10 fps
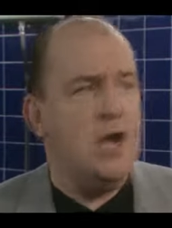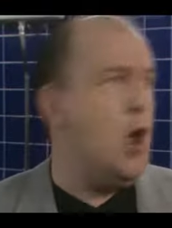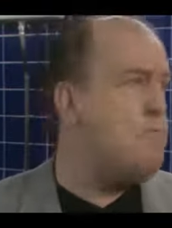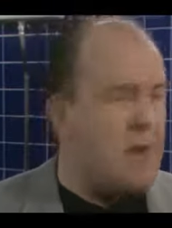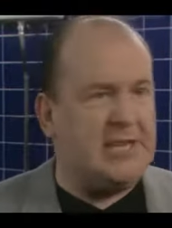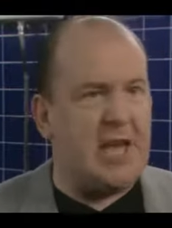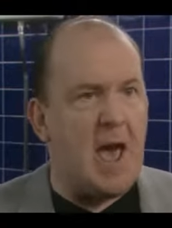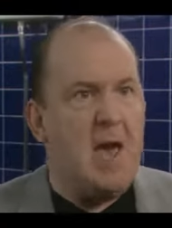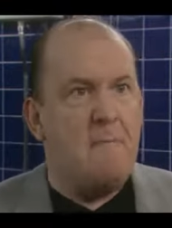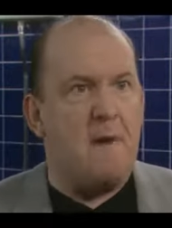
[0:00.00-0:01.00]
Now beat it
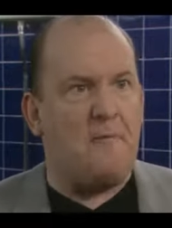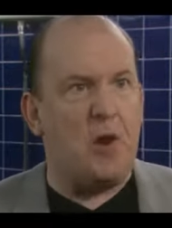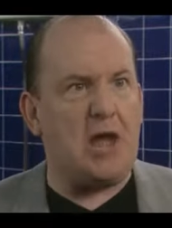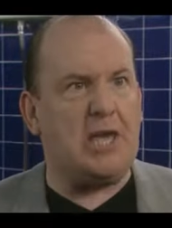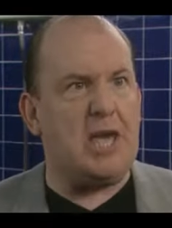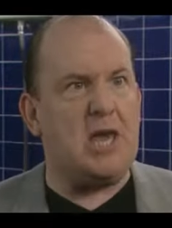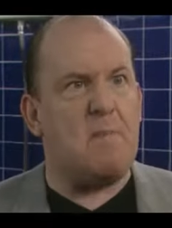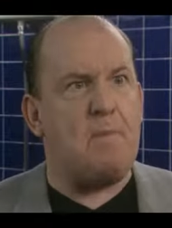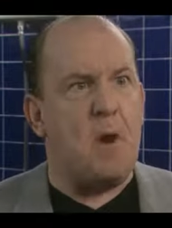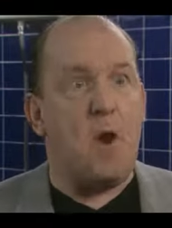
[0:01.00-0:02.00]
before I give you
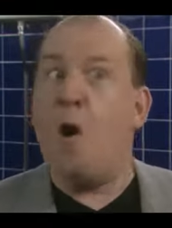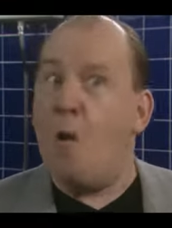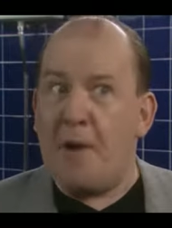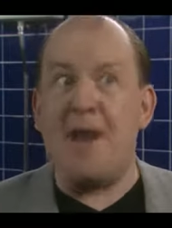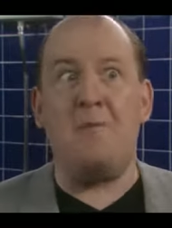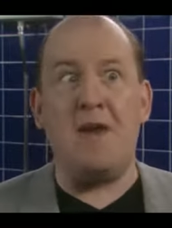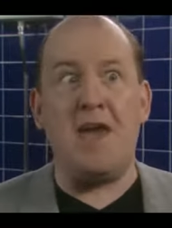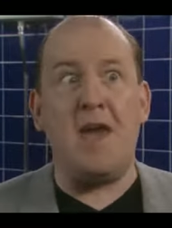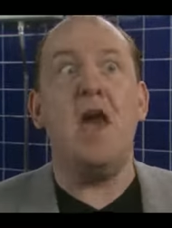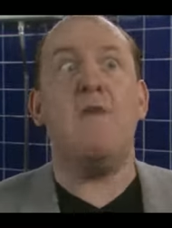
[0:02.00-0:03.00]
the boot. Oh, by the
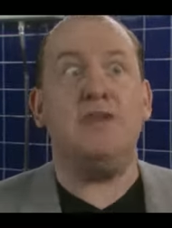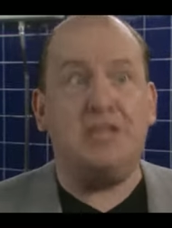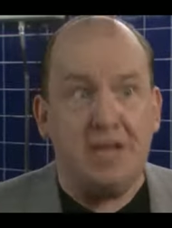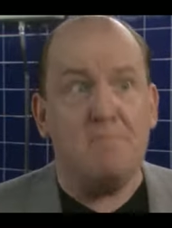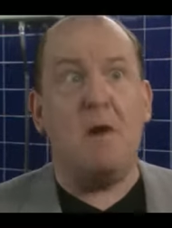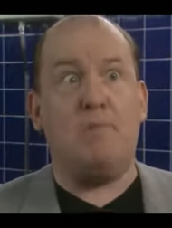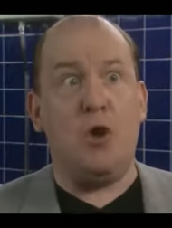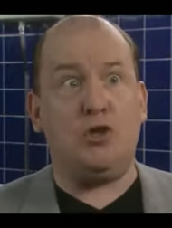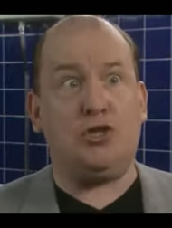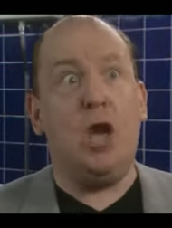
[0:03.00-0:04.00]
way, have you seen my
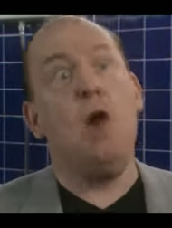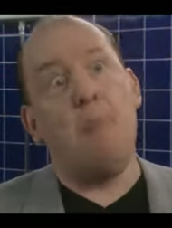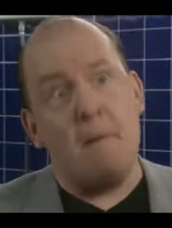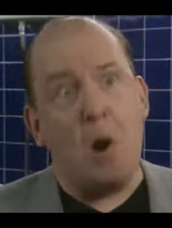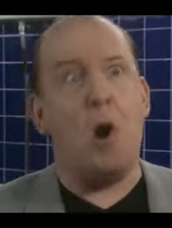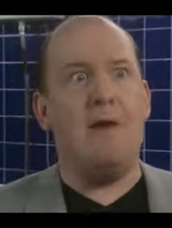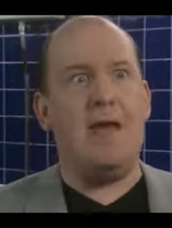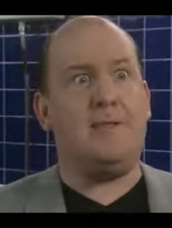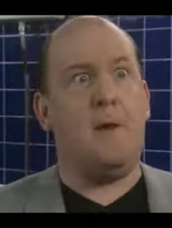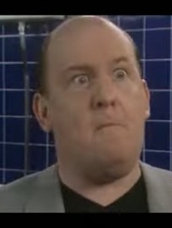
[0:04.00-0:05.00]
boots? My ma
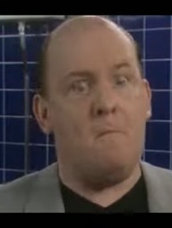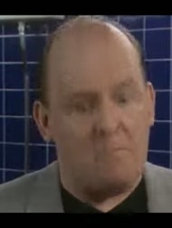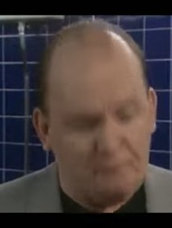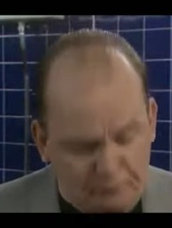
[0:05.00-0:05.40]
made them.